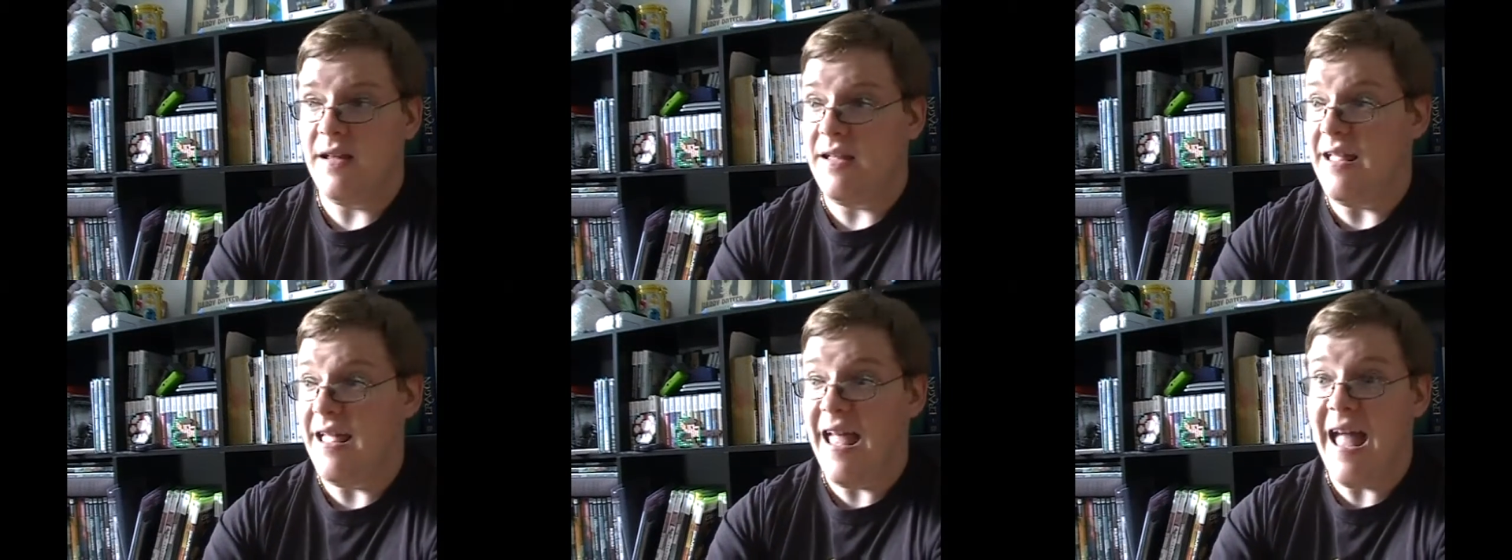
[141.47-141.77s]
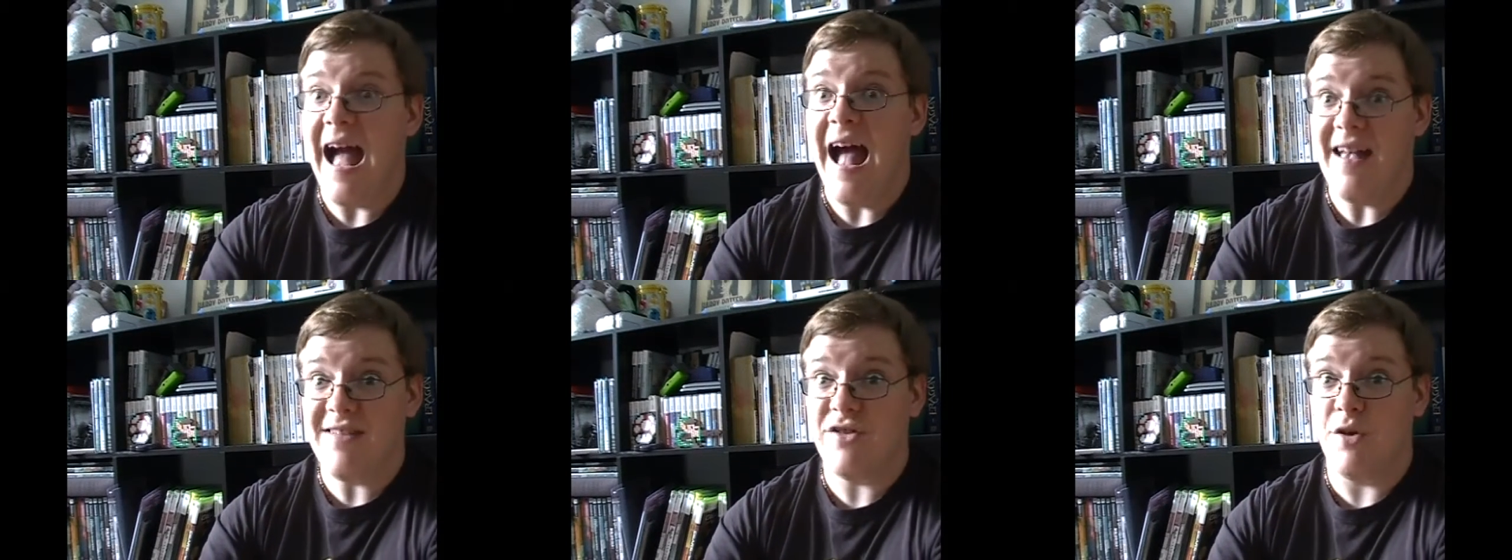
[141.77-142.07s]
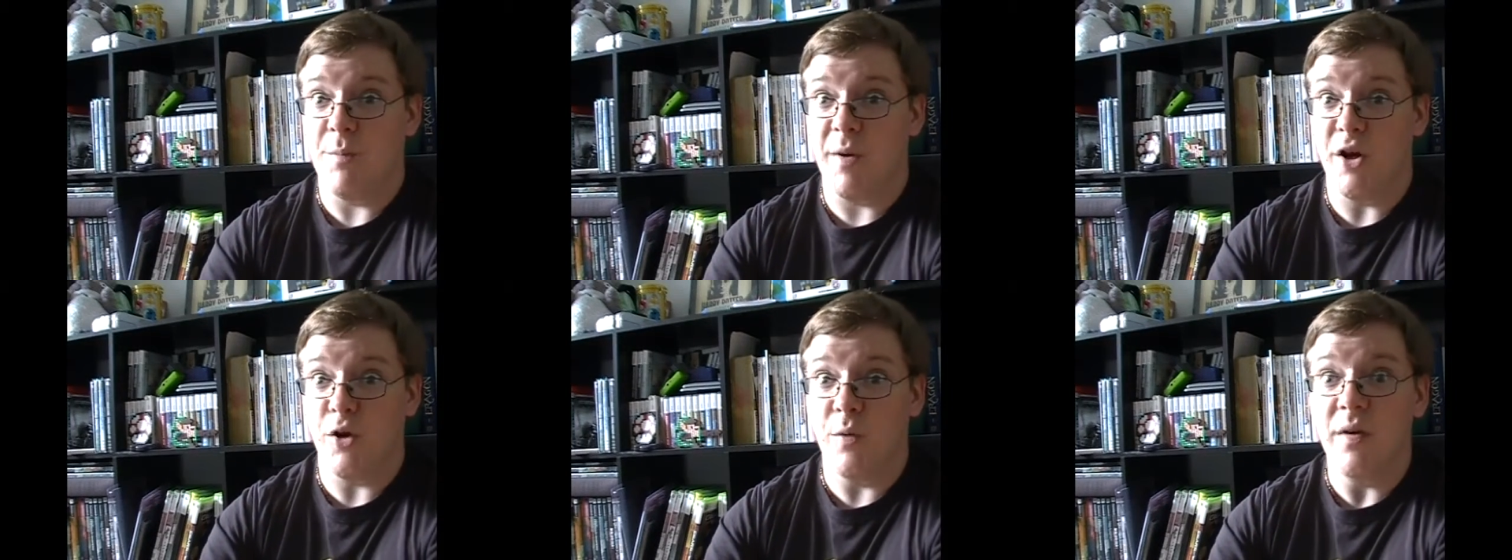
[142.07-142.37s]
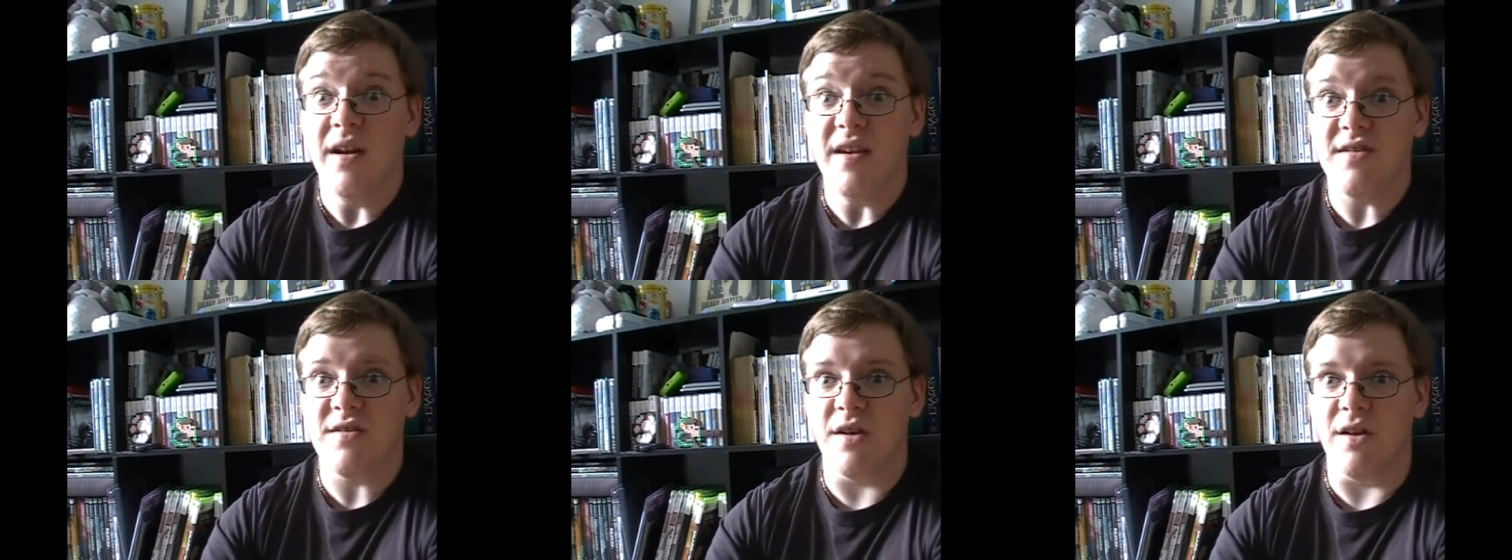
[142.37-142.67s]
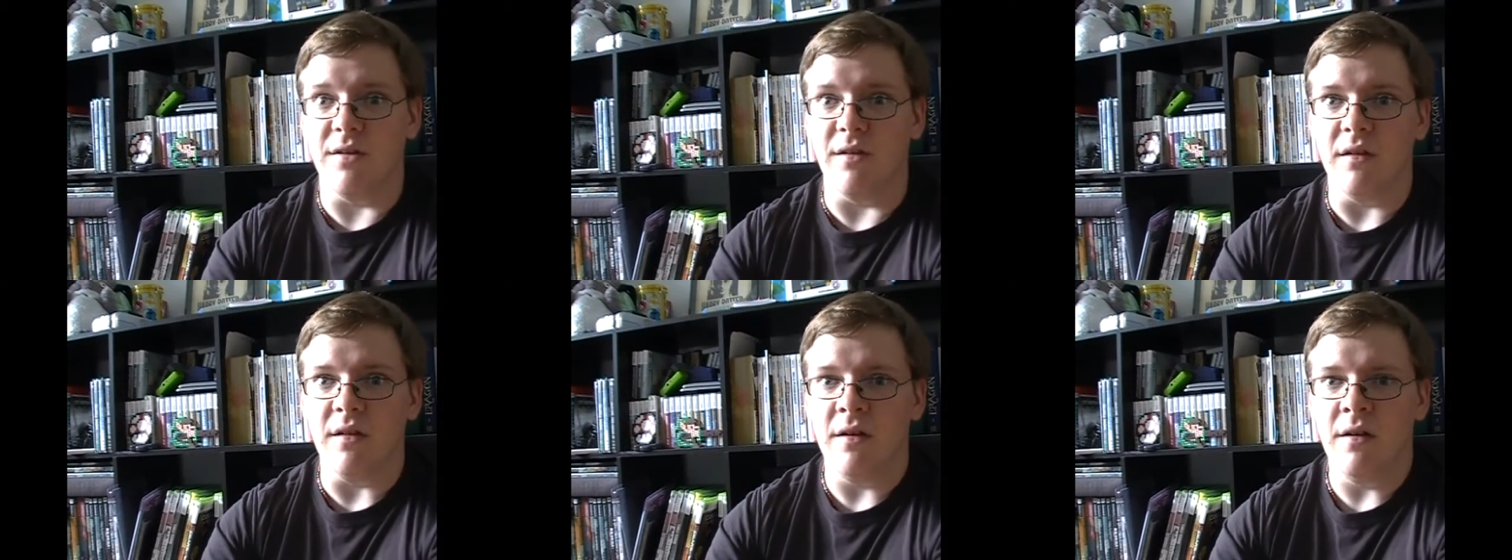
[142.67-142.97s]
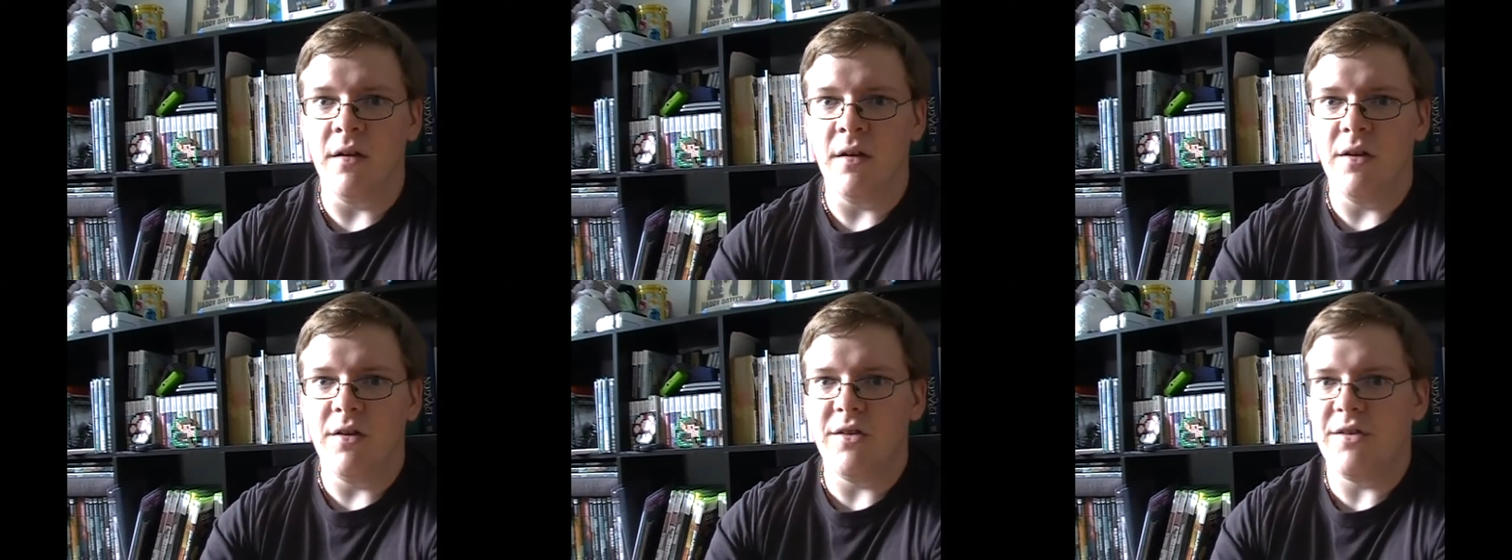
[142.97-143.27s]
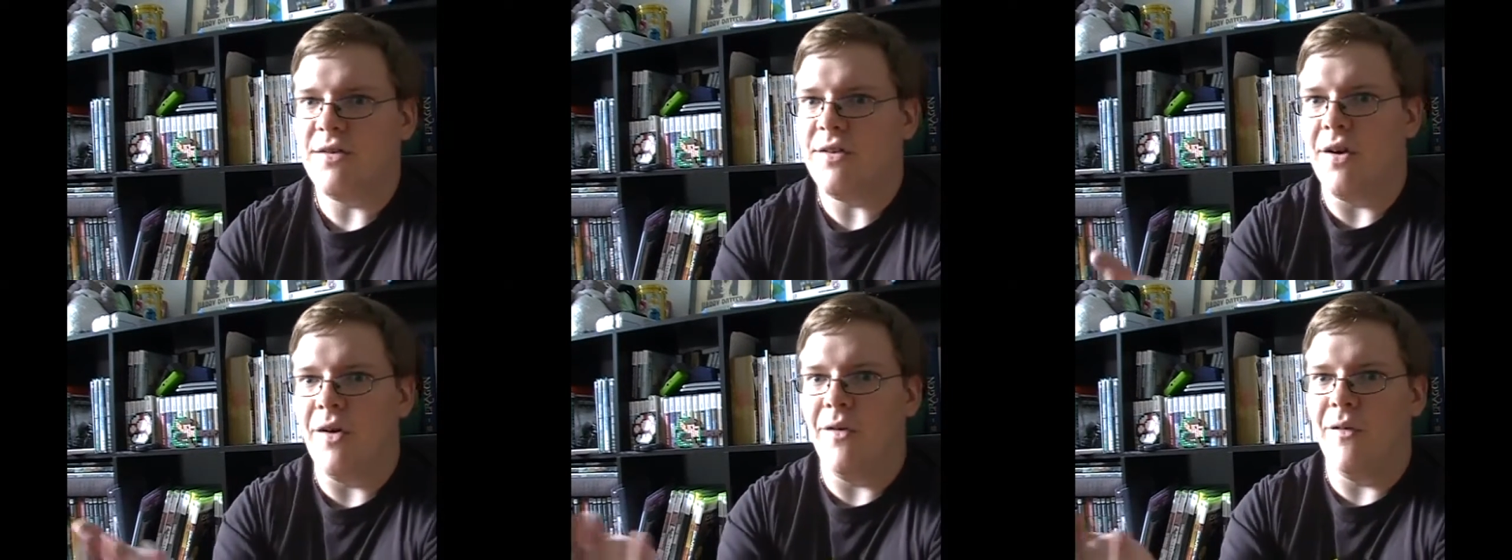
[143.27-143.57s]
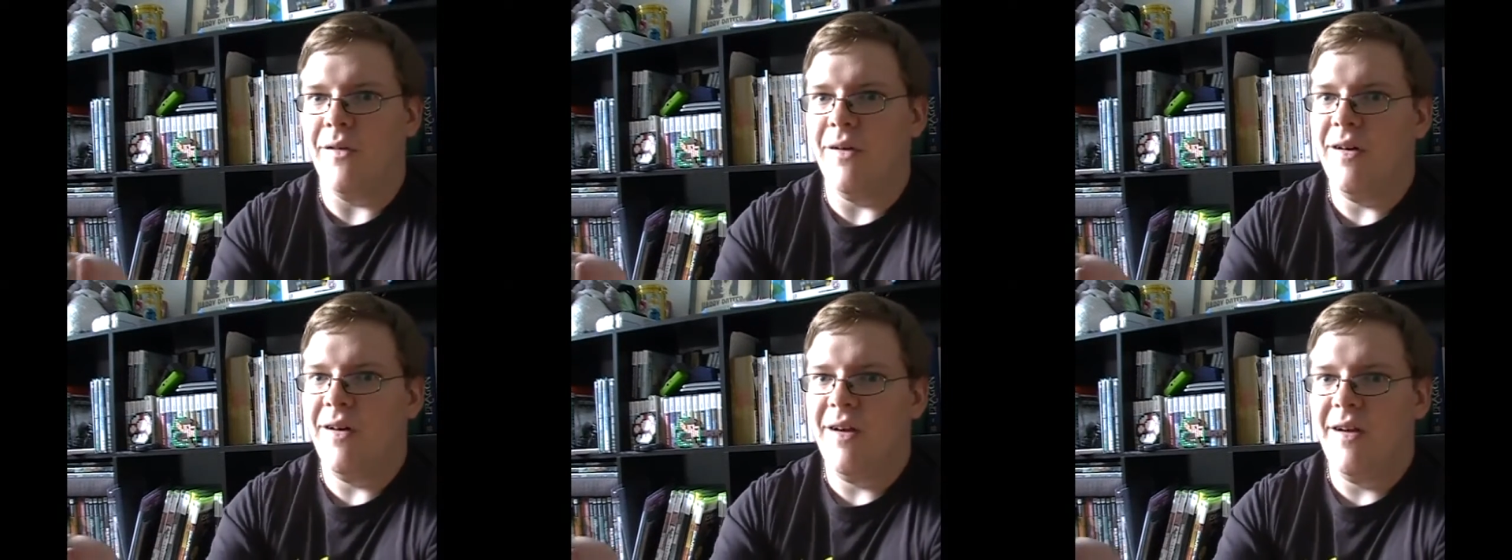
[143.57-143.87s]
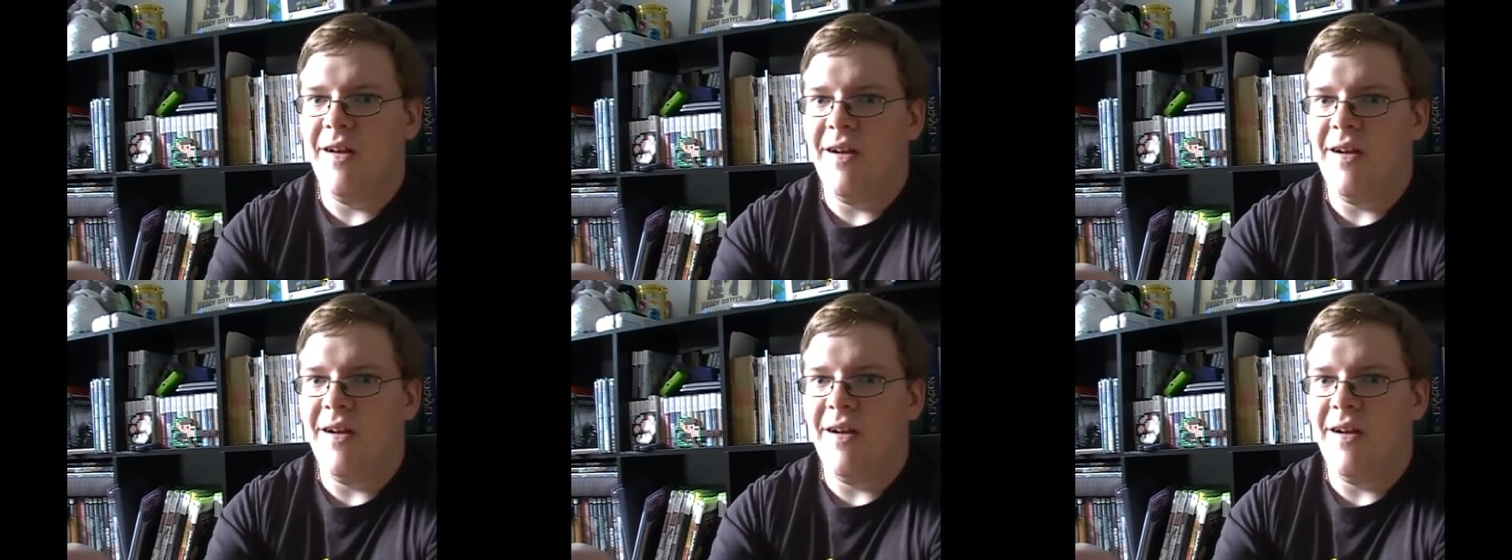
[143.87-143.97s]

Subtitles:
It has to be a reason. So